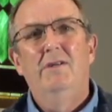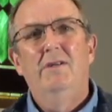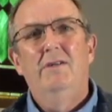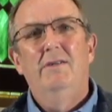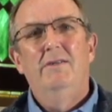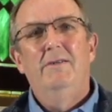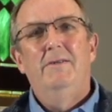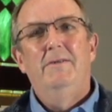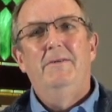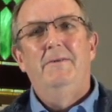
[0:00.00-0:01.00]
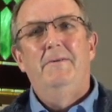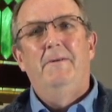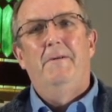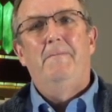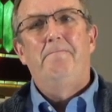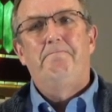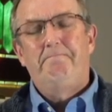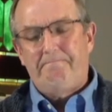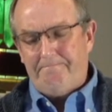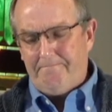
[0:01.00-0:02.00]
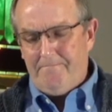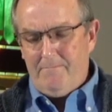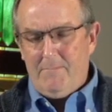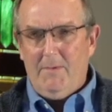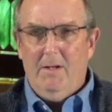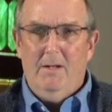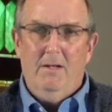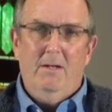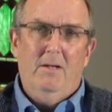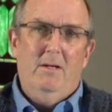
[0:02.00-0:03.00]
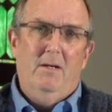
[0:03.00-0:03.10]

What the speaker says: (no one is talking)